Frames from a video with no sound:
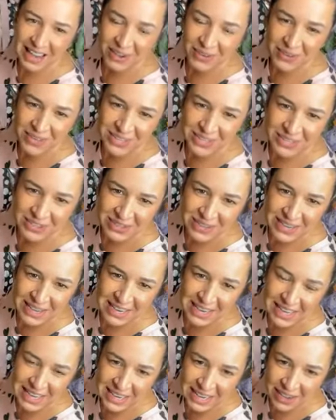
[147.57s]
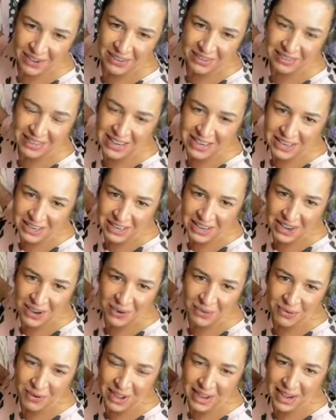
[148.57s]
I was doing it and I was like, you know
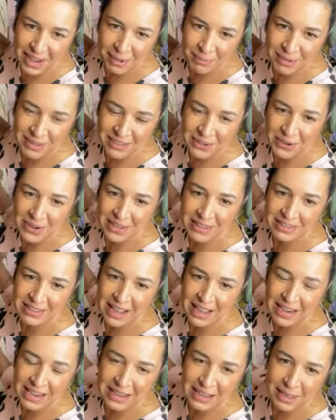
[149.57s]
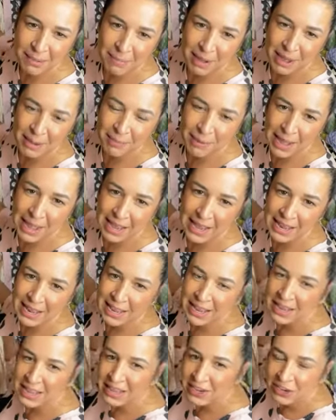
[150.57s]
what? I'm so excited about my
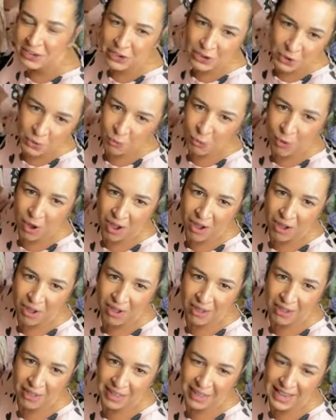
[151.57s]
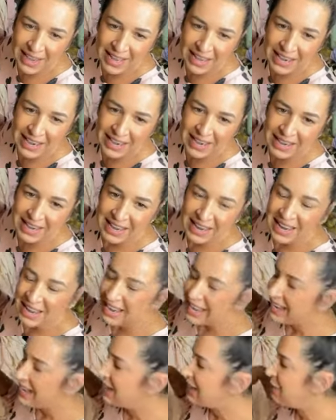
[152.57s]
new wall and
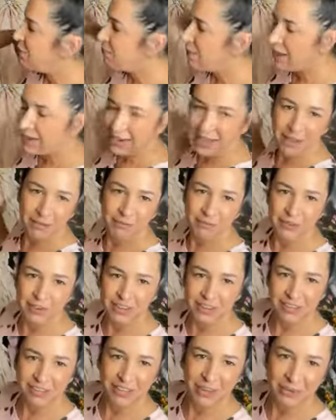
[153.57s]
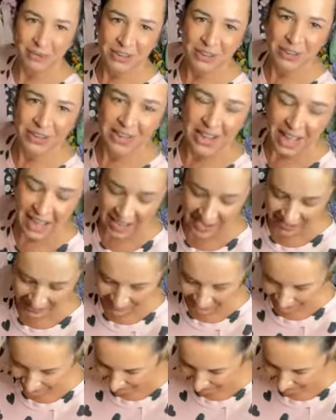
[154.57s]
why not finish it with you guys?